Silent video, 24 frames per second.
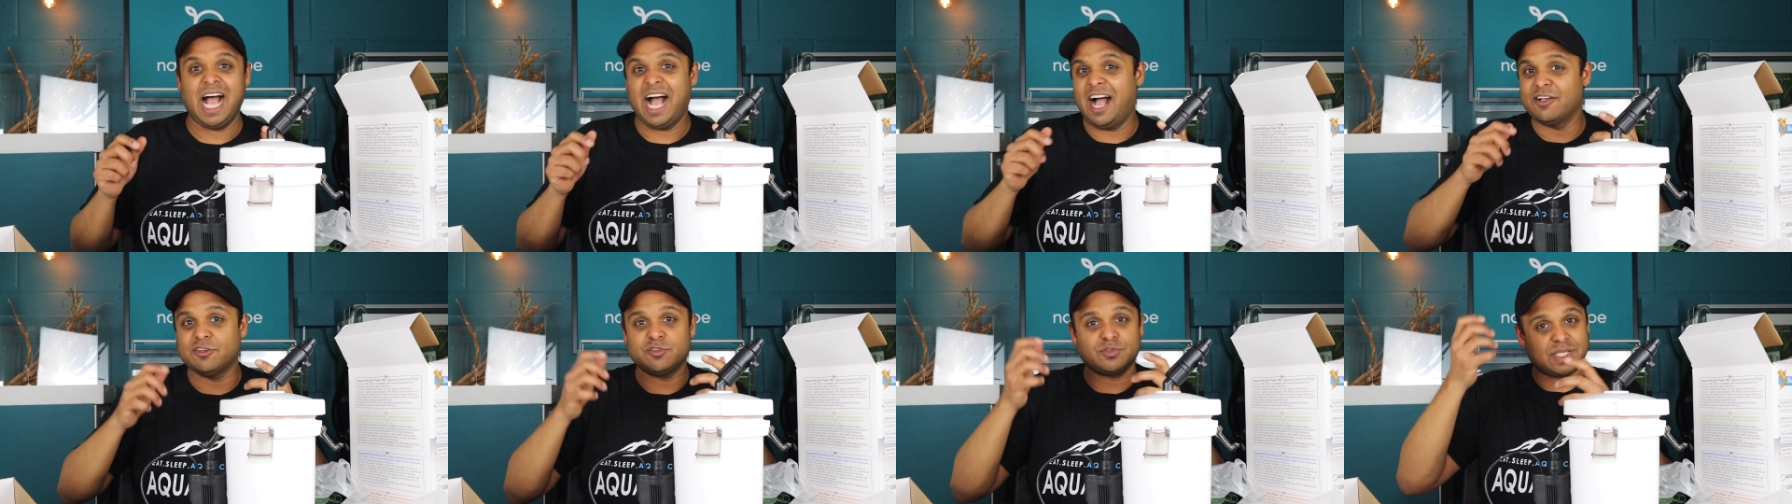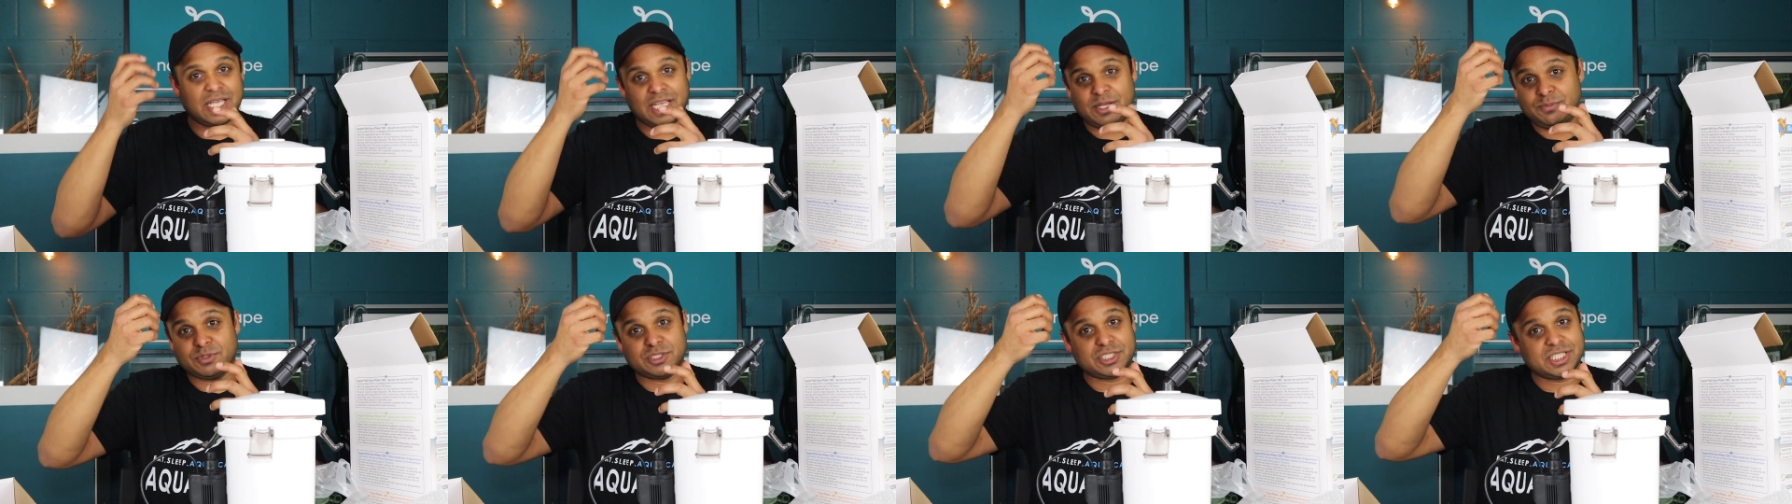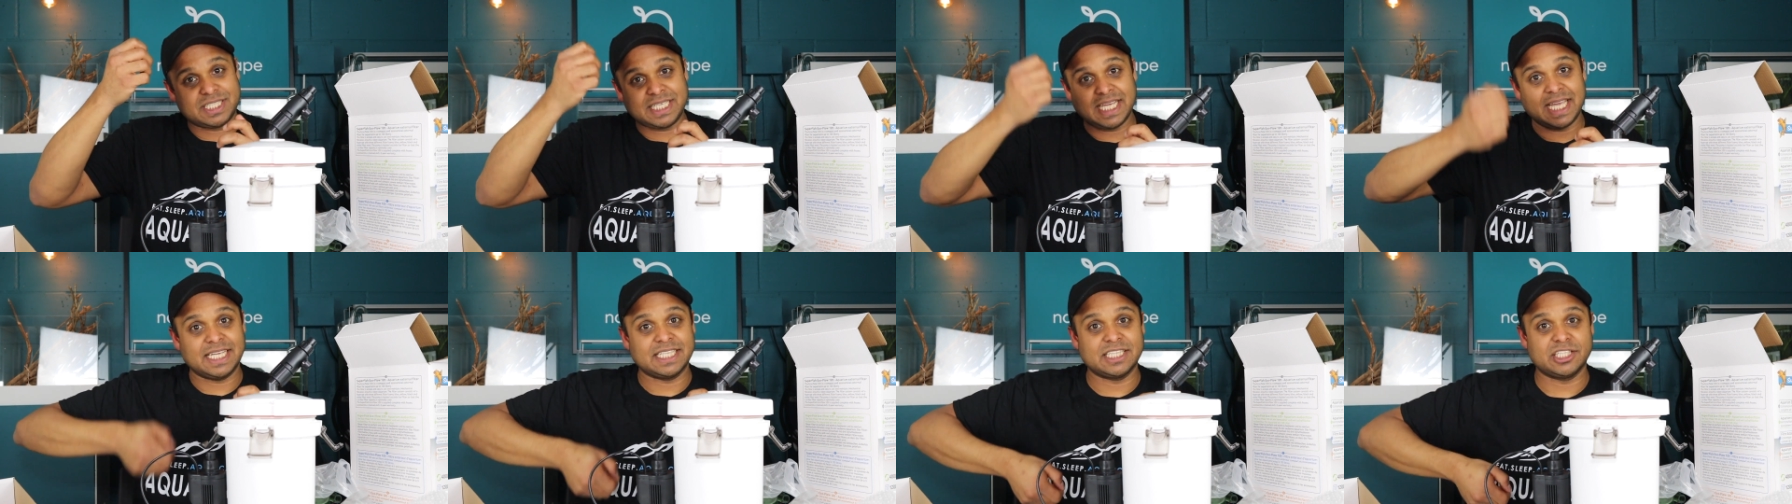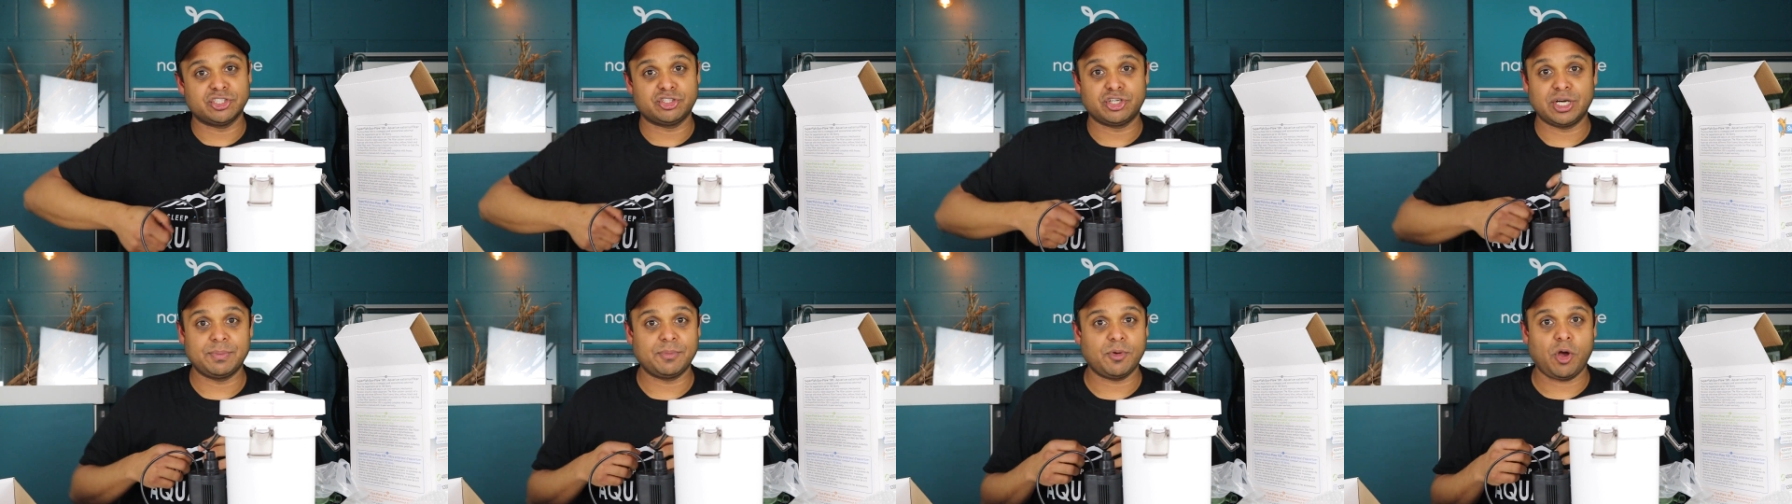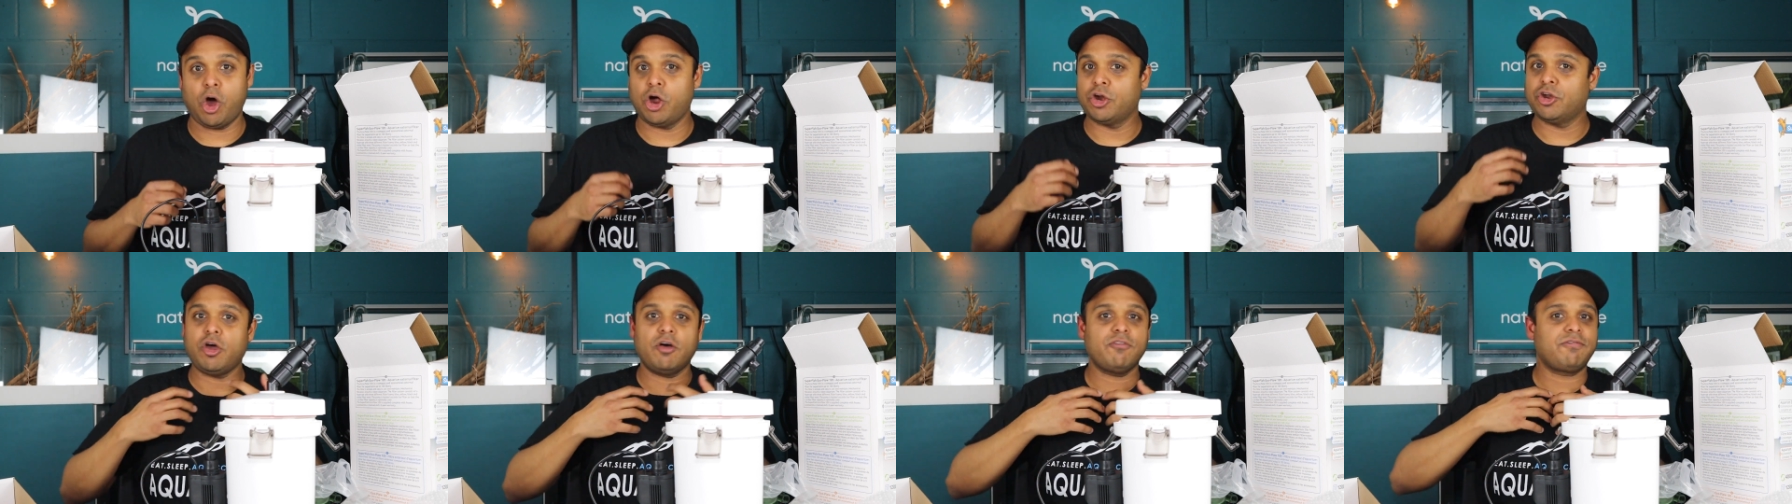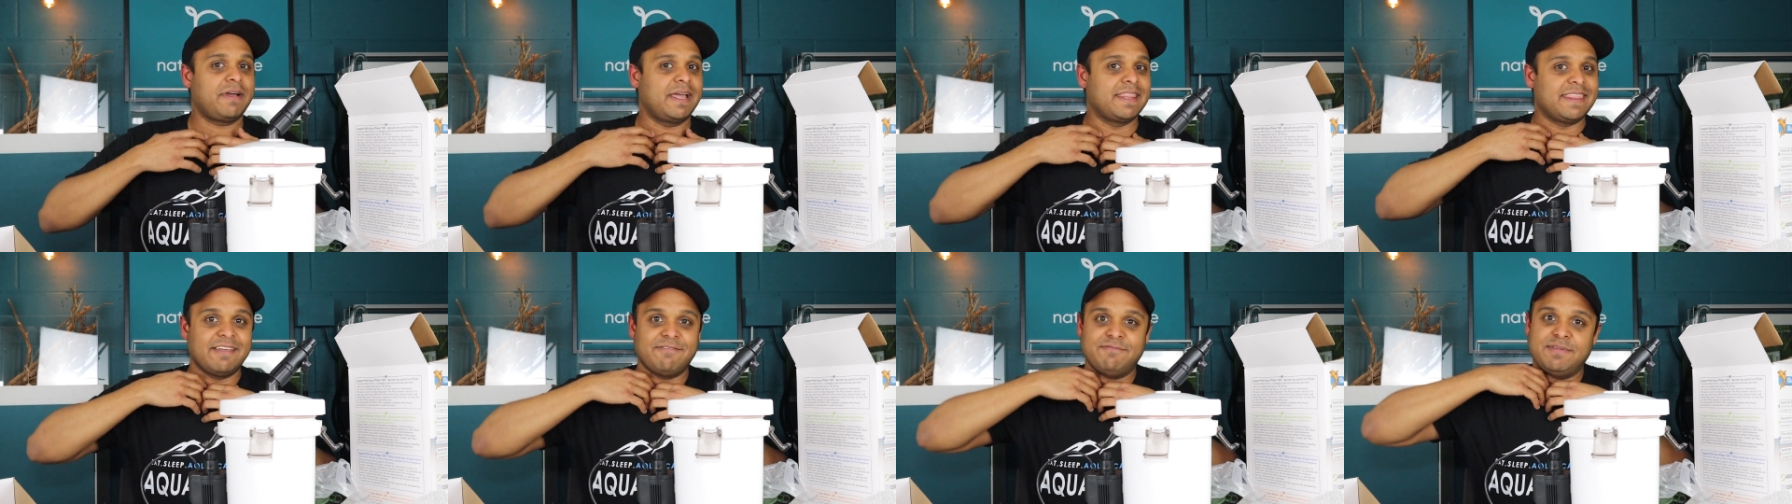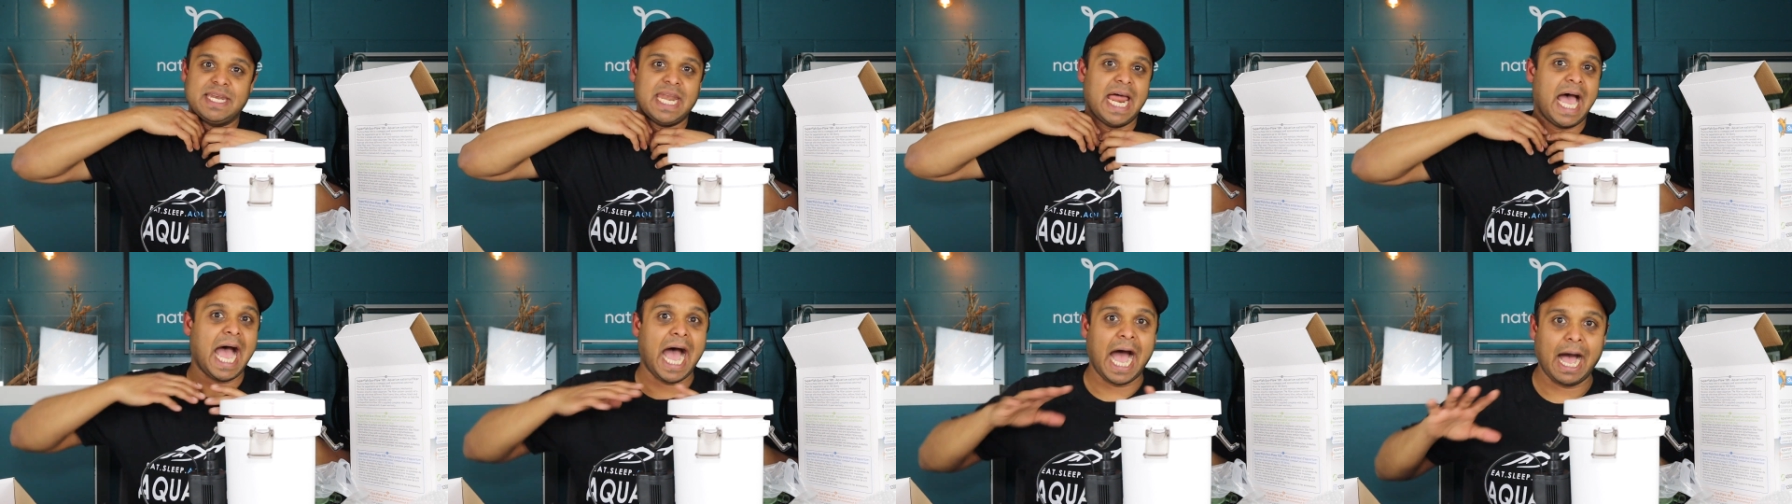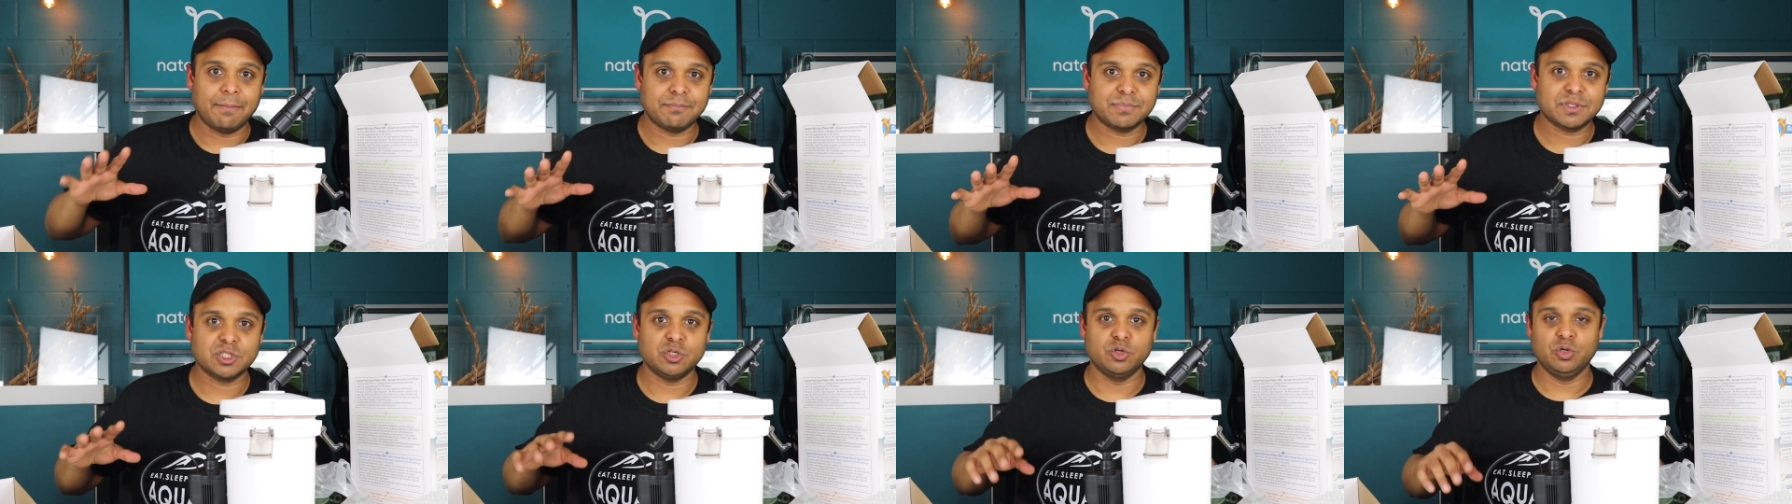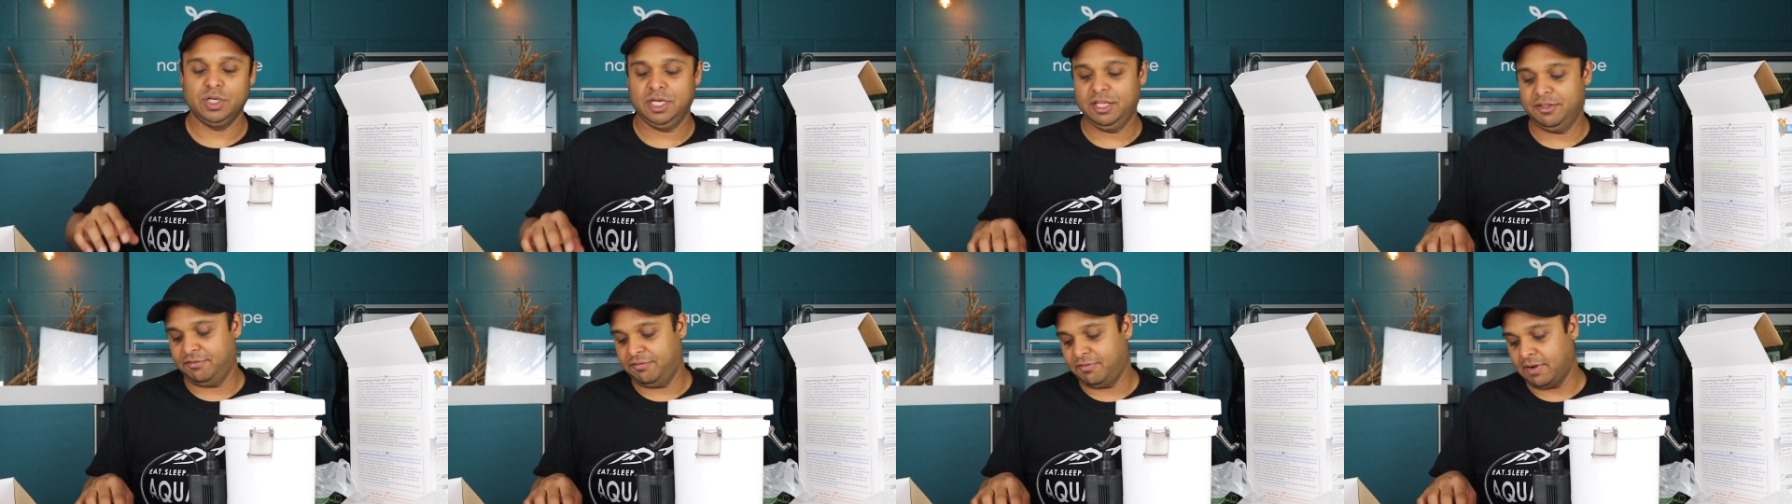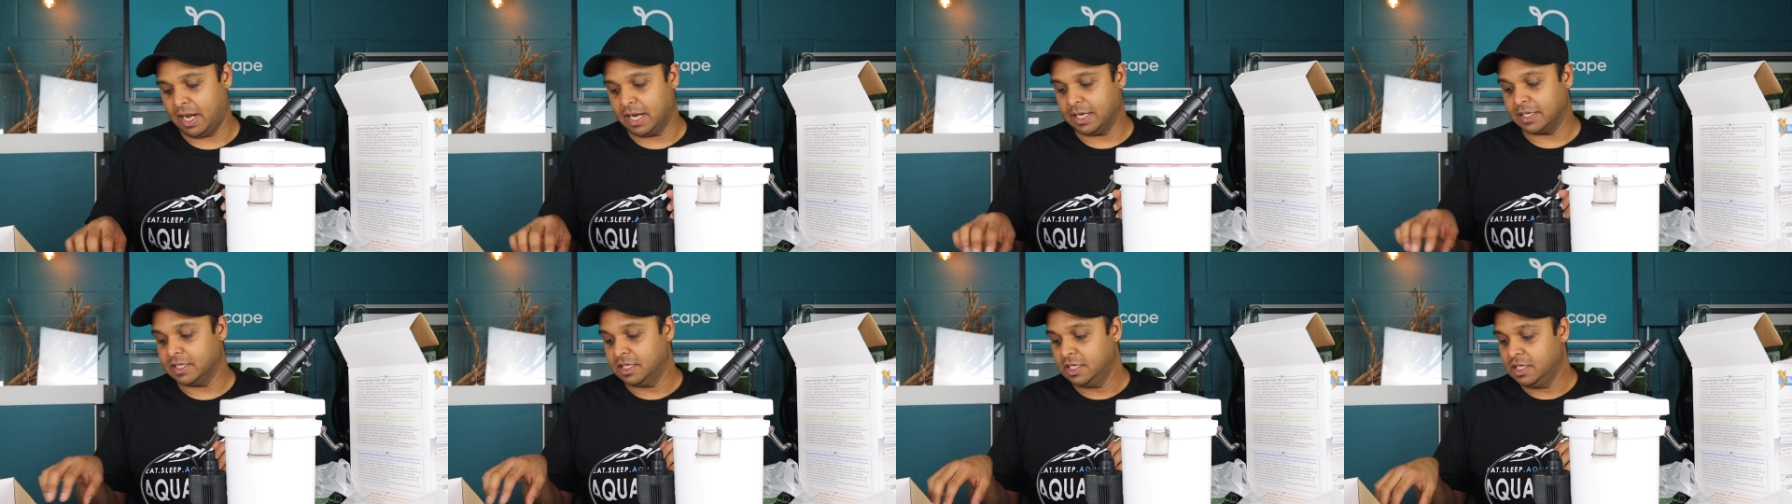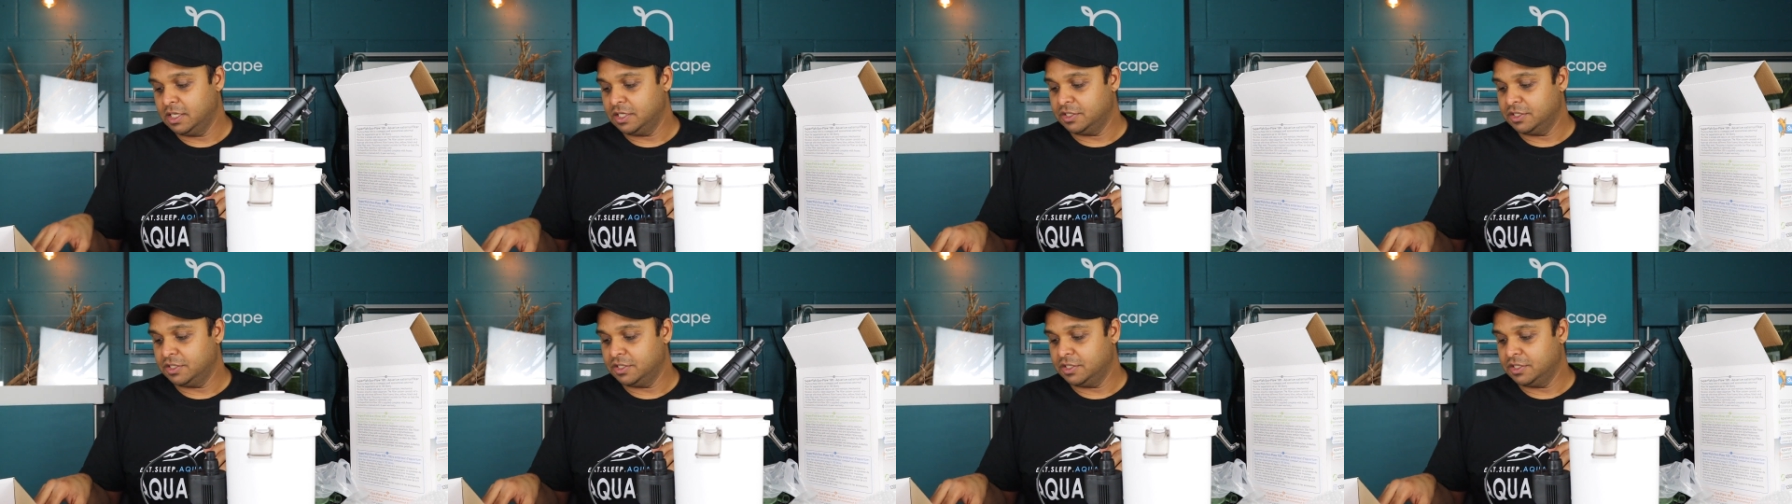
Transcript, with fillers: I was able to take the shrimp guard off and they've been absolutely fine.